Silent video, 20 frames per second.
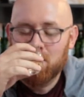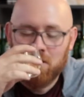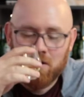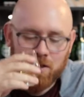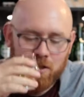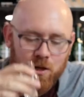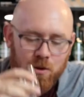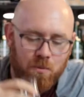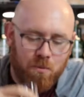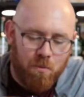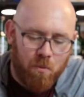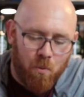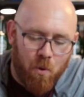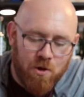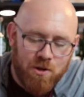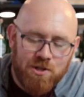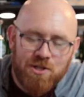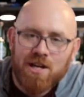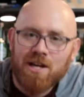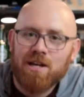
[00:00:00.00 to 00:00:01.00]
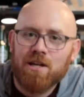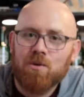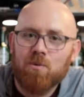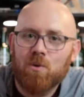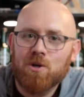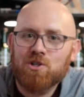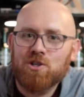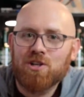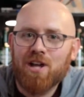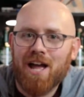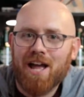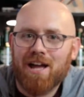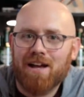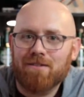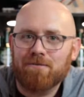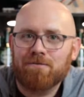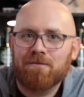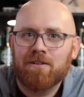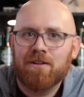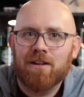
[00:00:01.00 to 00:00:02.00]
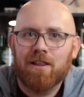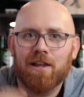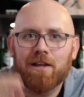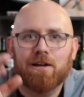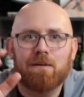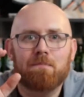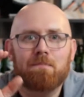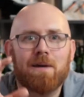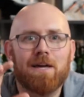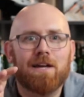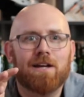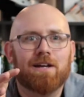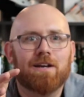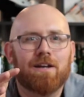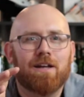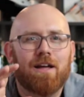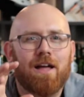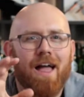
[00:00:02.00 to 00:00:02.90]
You know, one day we should have like a big